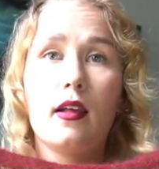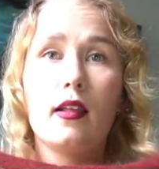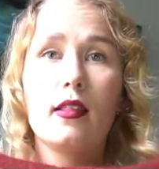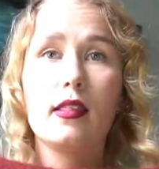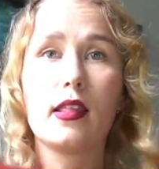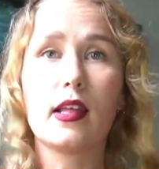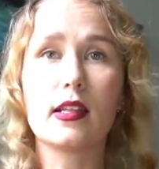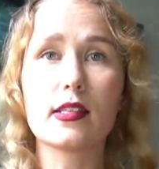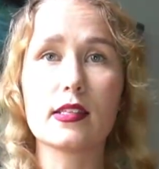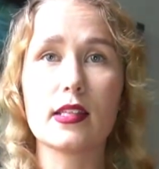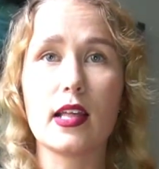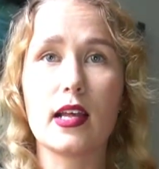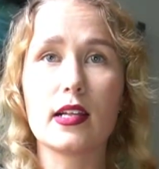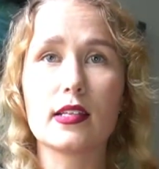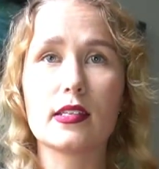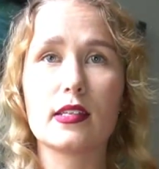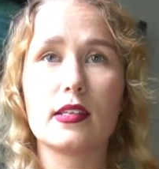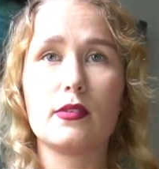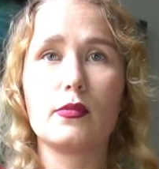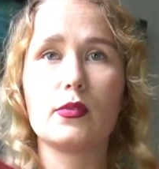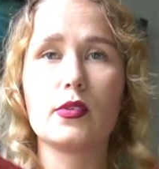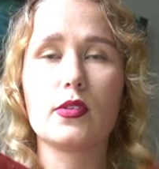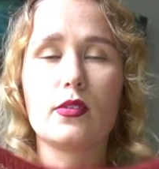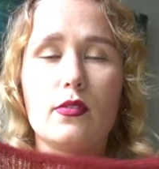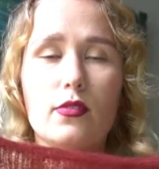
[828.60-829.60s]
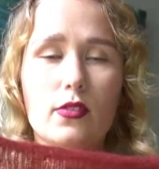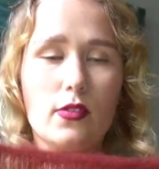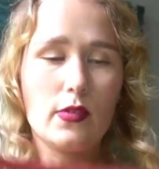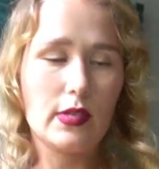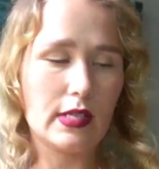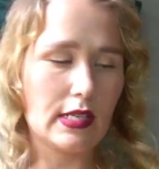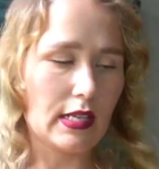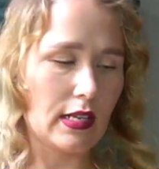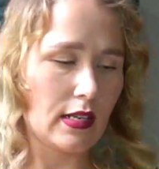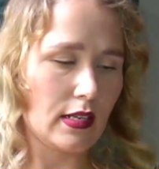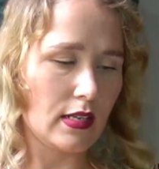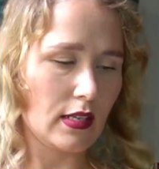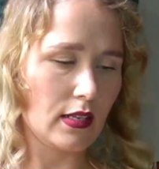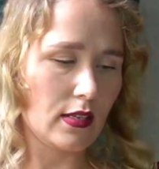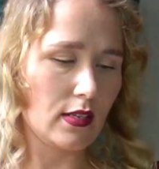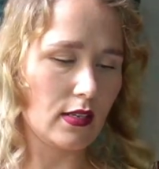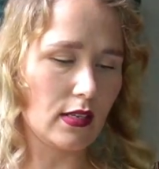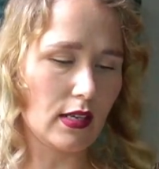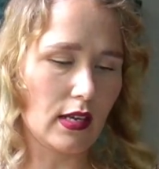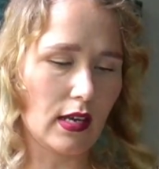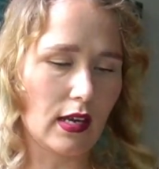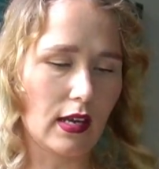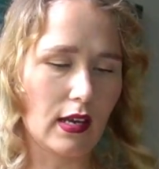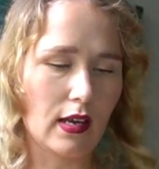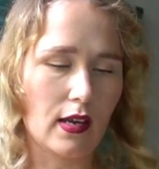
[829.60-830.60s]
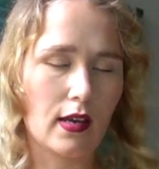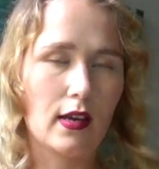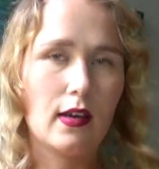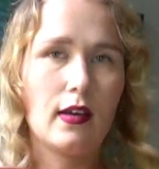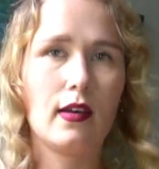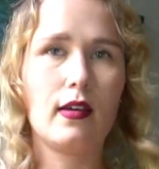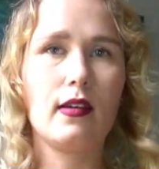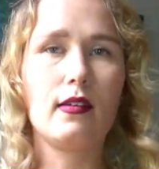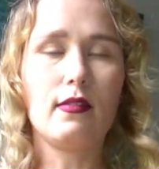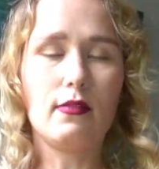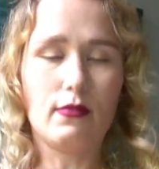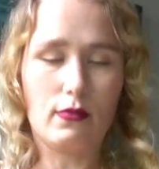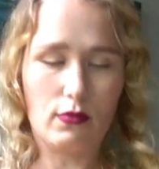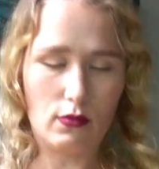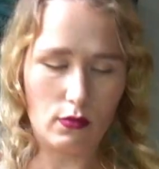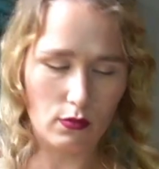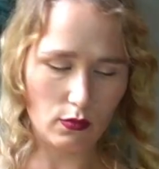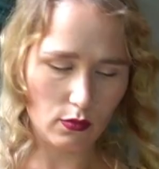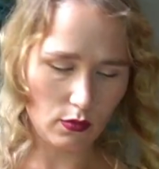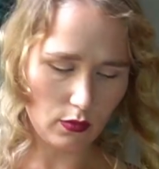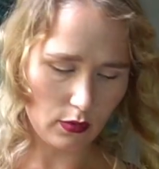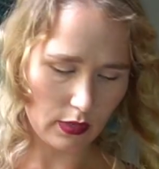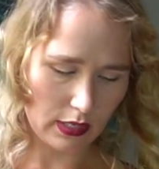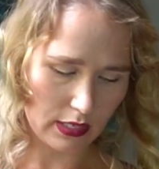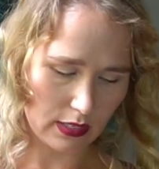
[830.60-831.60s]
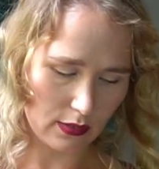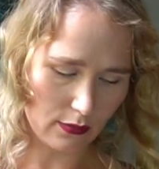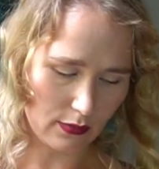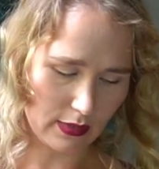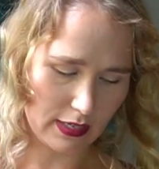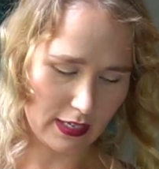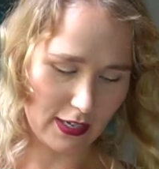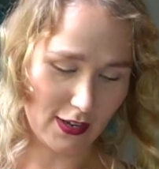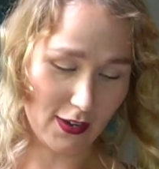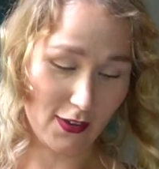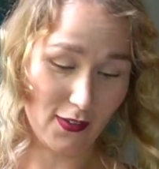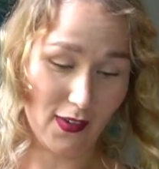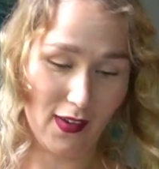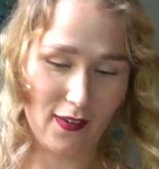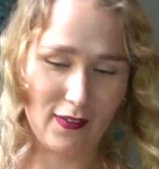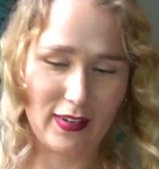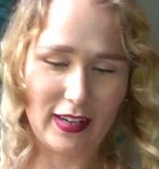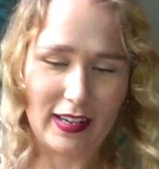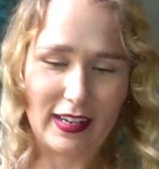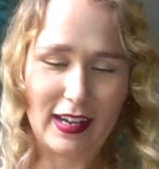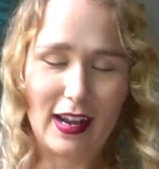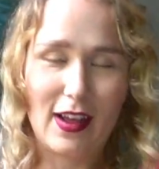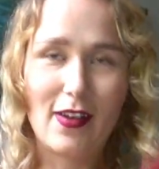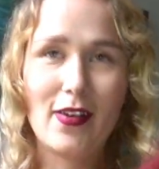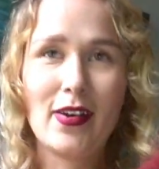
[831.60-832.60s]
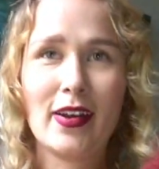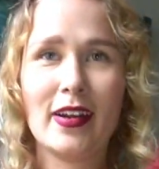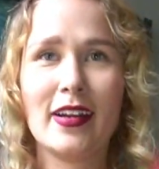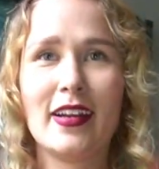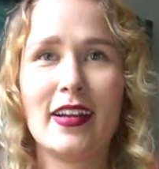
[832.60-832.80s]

that's that. It was also intended to have, oh, it's really unraveling now.